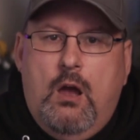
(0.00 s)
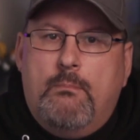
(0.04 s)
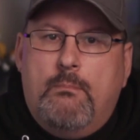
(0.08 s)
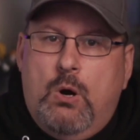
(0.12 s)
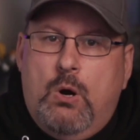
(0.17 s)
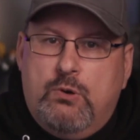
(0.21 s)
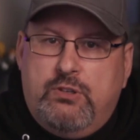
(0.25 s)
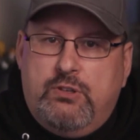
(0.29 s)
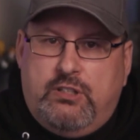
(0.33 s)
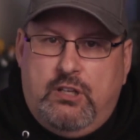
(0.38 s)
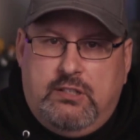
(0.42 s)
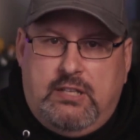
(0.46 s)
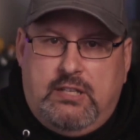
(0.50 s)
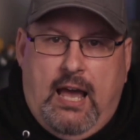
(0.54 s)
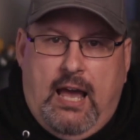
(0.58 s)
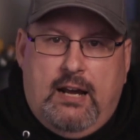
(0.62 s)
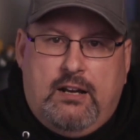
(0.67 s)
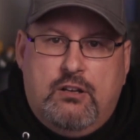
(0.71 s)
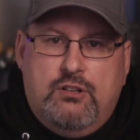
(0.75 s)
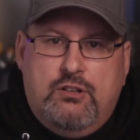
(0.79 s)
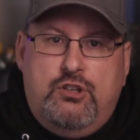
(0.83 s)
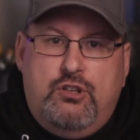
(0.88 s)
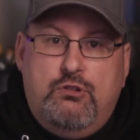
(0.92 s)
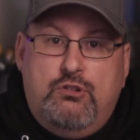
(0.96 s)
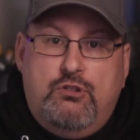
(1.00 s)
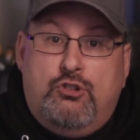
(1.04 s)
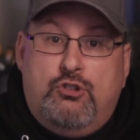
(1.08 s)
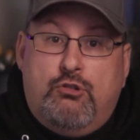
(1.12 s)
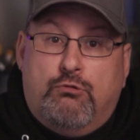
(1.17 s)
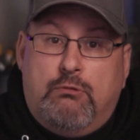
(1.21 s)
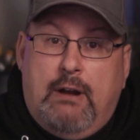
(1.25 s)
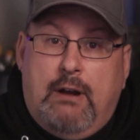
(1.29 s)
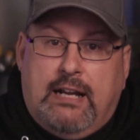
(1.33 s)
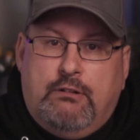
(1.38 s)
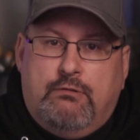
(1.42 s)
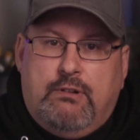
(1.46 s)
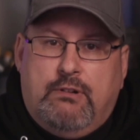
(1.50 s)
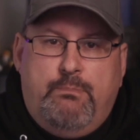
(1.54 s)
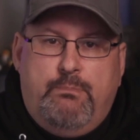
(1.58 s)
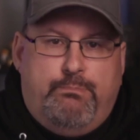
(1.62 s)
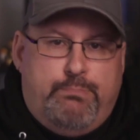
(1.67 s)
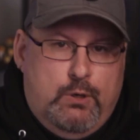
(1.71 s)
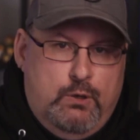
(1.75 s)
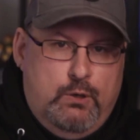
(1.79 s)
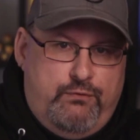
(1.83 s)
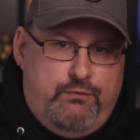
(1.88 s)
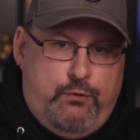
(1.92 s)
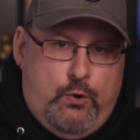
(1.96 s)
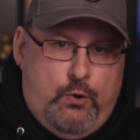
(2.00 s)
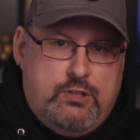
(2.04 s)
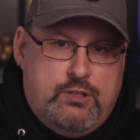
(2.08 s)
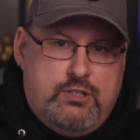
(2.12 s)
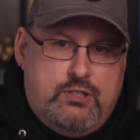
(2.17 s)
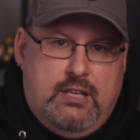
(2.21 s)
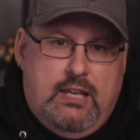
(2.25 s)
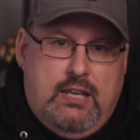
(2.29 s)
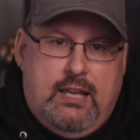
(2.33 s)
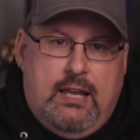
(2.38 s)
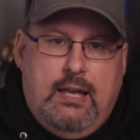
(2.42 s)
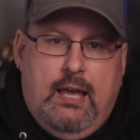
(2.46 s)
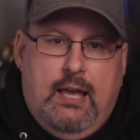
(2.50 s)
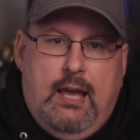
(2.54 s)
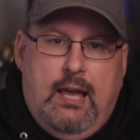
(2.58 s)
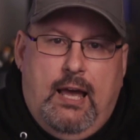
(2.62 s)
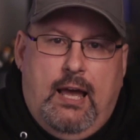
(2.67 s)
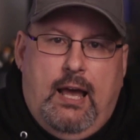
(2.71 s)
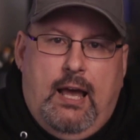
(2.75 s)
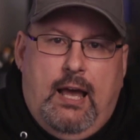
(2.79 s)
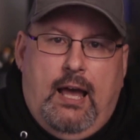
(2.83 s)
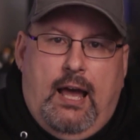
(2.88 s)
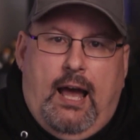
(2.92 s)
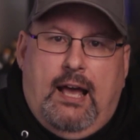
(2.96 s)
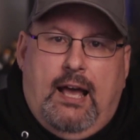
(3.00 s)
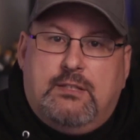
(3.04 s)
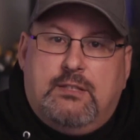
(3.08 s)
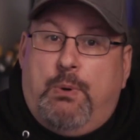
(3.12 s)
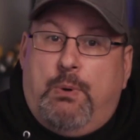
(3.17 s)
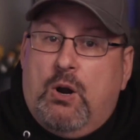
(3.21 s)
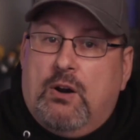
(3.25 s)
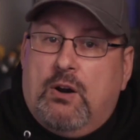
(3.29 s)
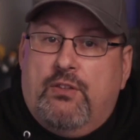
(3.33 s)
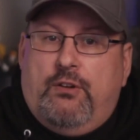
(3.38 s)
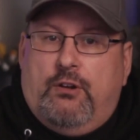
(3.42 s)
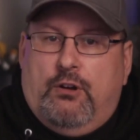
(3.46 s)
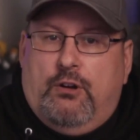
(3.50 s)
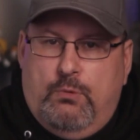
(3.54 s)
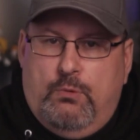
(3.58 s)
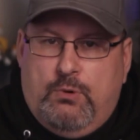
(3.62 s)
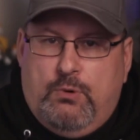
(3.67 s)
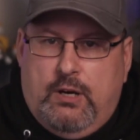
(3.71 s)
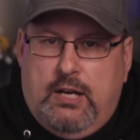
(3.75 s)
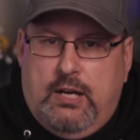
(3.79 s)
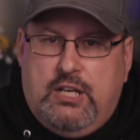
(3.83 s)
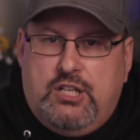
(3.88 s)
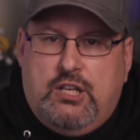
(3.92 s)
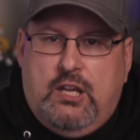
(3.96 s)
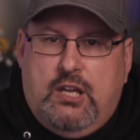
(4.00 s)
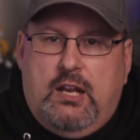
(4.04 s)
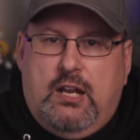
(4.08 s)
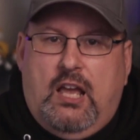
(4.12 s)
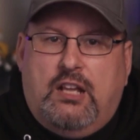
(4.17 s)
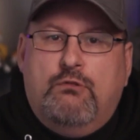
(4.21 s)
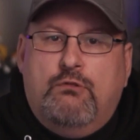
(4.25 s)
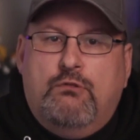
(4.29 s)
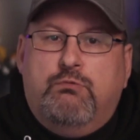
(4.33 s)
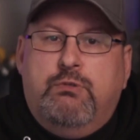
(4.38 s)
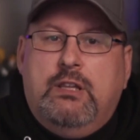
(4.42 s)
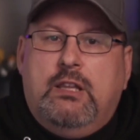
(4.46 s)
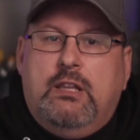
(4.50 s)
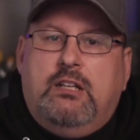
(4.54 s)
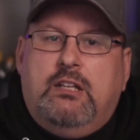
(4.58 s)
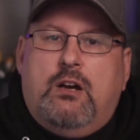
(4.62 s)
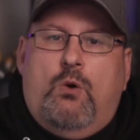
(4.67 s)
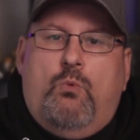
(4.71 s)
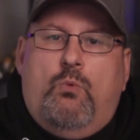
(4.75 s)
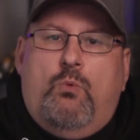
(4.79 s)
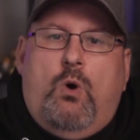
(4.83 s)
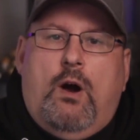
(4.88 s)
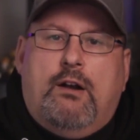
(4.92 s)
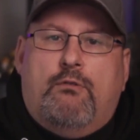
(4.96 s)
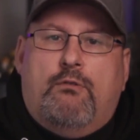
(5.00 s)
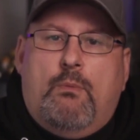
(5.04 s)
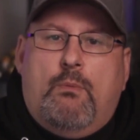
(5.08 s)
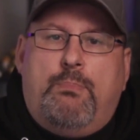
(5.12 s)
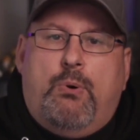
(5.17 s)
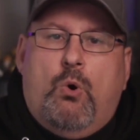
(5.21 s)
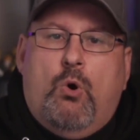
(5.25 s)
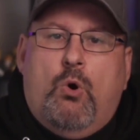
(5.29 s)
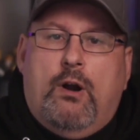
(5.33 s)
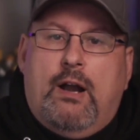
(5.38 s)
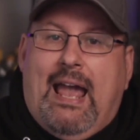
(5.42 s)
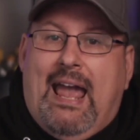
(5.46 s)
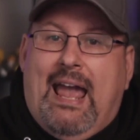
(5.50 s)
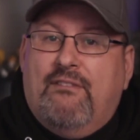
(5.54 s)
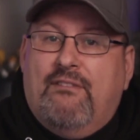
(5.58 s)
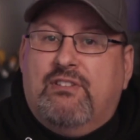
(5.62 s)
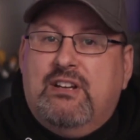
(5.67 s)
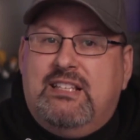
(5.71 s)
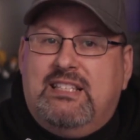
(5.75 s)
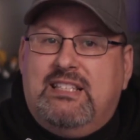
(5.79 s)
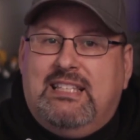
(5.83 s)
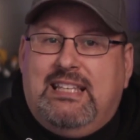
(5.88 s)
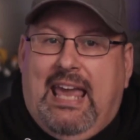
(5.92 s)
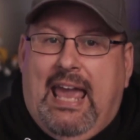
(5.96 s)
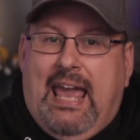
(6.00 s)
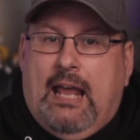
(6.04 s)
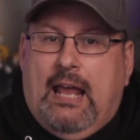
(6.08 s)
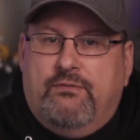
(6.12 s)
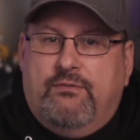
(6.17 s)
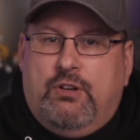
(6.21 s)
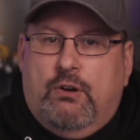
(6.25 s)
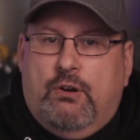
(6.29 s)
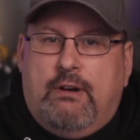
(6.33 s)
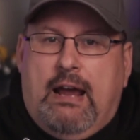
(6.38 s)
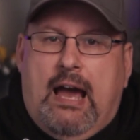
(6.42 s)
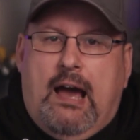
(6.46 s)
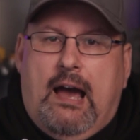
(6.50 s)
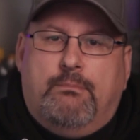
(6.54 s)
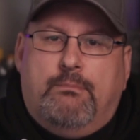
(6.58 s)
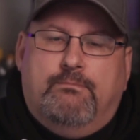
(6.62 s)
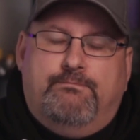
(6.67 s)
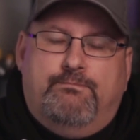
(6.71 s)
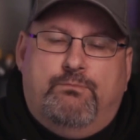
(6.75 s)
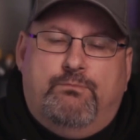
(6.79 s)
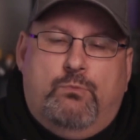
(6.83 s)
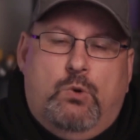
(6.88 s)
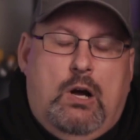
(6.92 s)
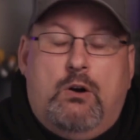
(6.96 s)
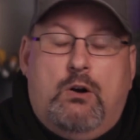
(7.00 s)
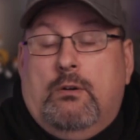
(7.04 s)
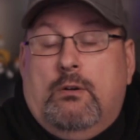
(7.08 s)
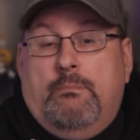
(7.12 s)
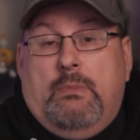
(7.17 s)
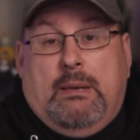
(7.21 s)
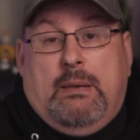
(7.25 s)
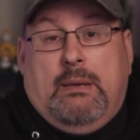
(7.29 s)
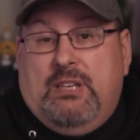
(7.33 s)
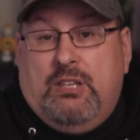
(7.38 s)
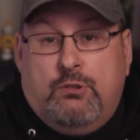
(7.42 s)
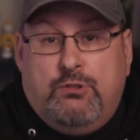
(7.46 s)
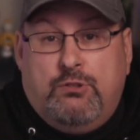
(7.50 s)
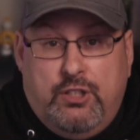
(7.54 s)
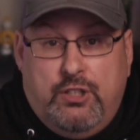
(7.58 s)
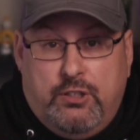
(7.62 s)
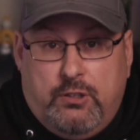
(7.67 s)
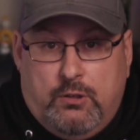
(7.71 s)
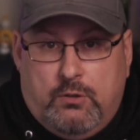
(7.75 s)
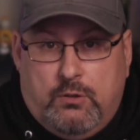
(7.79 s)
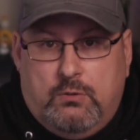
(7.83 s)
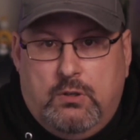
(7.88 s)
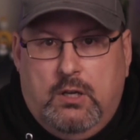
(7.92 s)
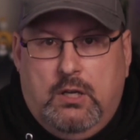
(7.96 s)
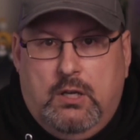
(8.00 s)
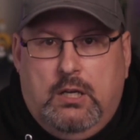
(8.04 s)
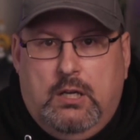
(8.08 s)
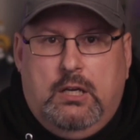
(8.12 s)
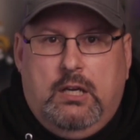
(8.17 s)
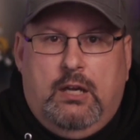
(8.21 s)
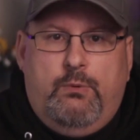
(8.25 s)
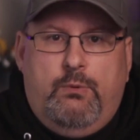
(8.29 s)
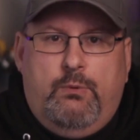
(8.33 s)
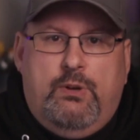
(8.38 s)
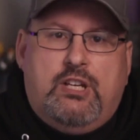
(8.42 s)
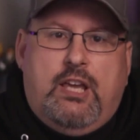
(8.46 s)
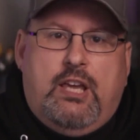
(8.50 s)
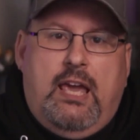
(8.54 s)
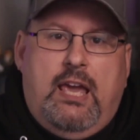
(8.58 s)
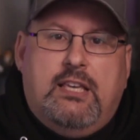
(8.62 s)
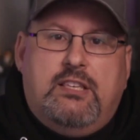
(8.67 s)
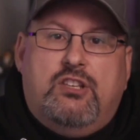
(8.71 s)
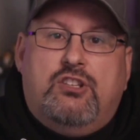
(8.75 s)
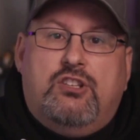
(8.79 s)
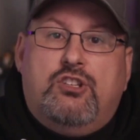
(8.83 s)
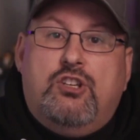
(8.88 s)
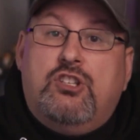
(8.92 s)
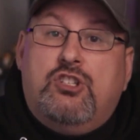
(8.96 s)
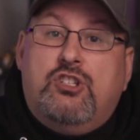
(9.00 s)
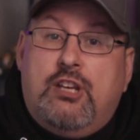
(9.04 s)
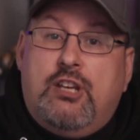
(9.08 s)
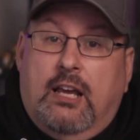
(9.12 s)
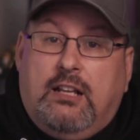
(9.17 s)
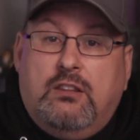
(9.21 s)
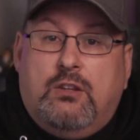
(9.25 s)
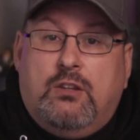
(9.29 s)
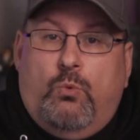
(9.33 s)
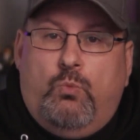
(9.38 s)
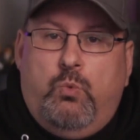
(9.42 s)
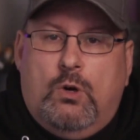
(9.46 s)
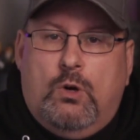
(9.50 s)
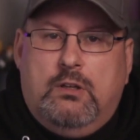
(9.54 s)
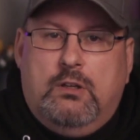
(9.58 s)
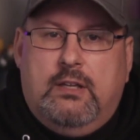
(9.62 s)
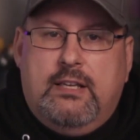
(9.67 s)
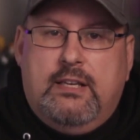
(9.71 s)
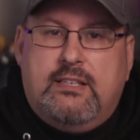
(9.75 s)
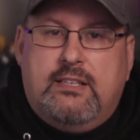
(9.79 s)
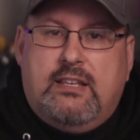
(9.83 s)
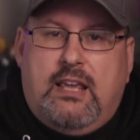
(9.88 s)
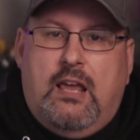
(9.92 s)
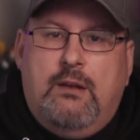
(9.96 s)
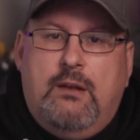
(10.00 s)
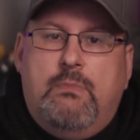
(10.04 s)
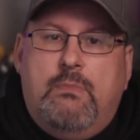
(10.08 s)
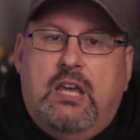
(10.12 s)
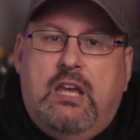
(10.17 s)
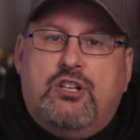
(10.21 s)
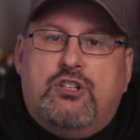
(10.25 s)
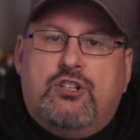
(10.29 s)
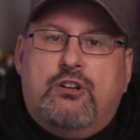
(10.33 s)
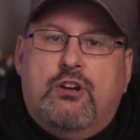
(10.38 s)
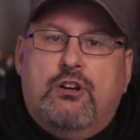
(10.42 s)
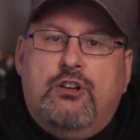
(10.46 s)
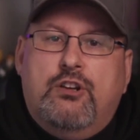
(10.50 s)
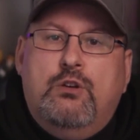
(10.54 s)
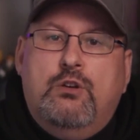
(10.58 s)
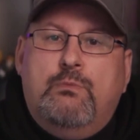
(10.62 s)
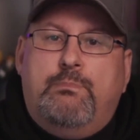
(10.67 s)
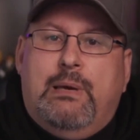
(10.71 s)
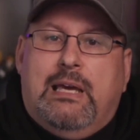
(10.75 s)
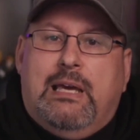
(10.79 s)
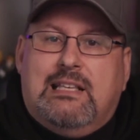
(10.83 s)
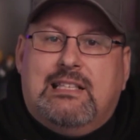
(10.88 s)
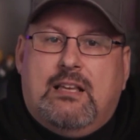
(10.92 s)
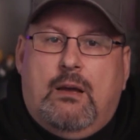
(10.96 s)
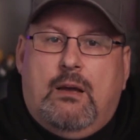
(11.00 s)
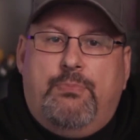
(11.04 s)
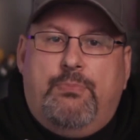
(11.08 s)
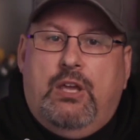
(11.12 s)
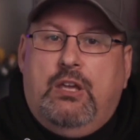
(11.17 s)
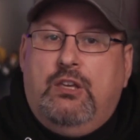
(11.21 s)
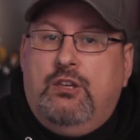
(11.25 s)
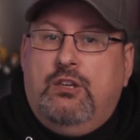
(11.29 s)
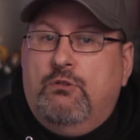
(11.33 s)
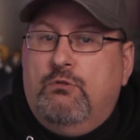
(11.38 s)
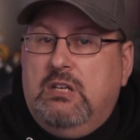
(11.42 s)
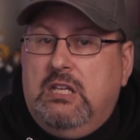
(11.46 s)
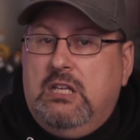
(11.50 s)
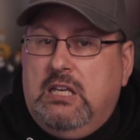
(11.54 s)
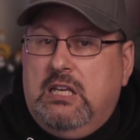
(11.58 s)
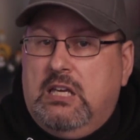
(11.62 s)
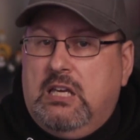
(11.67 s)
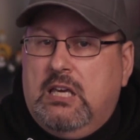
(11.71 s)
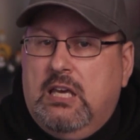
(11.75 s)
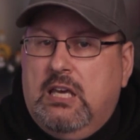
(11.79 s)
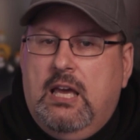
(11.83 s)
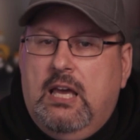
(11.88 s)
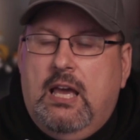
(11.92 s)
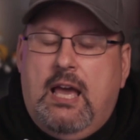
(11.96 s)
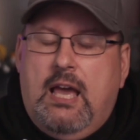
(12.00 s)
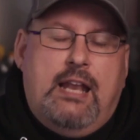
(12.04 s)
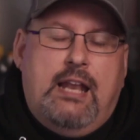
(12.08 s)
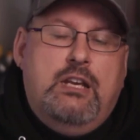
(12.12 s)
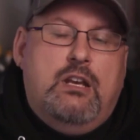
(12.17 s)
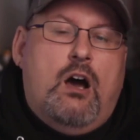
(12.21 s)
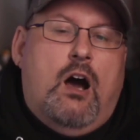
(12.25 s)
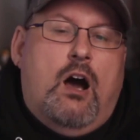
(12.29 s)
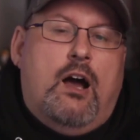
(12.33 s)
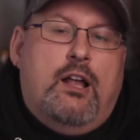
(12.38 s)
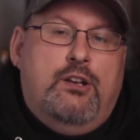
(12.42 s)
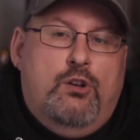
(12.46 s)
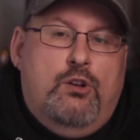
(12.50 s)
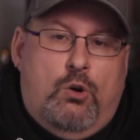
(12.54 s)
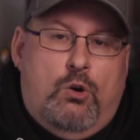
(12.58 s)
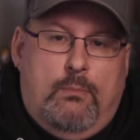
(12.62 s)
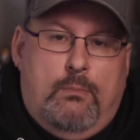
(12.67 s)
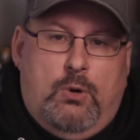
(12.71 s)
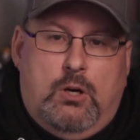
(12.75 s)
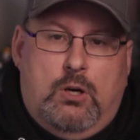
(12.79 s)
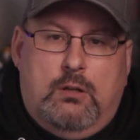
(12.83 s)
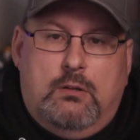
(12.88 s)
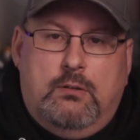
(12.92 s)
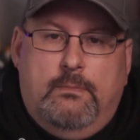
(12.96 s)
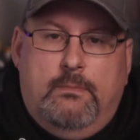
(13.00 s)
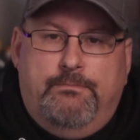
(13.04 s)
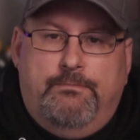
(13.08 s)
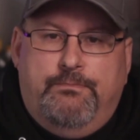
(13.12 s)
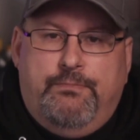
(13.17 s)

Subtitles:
Most attackers use directory brute forcing as part of their enumeration, and you really don't want to report every scan of your app. Well, or maybe you do, in which case just check the word list and make sure you pick something unique and not normal.